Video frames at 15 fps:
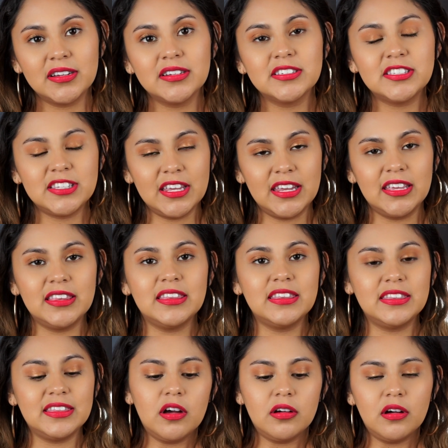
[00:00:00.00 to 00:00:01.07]

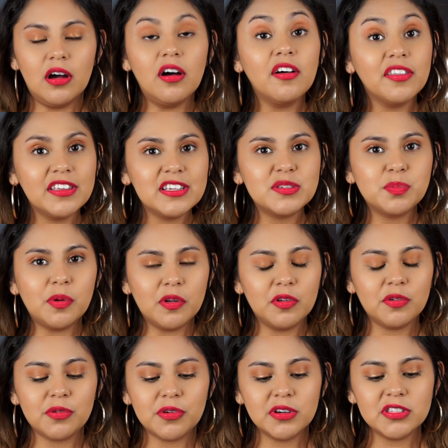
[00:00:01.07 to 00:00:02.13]
seeing all these
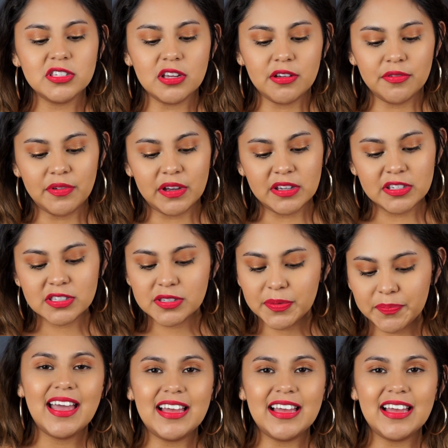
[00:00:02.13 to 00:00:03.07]
Polaroids of us.